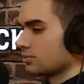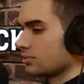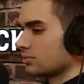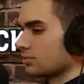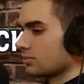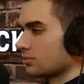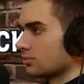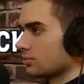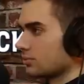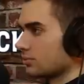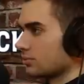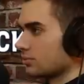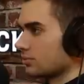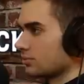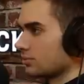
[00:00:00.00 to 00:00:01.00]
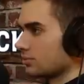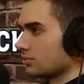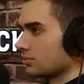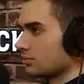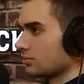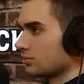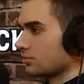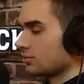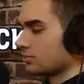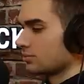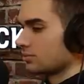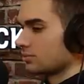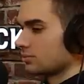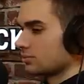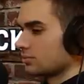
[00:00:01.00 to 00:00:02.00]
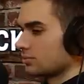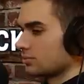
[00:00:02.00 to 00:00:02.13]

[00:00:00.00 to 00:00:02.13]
(silent)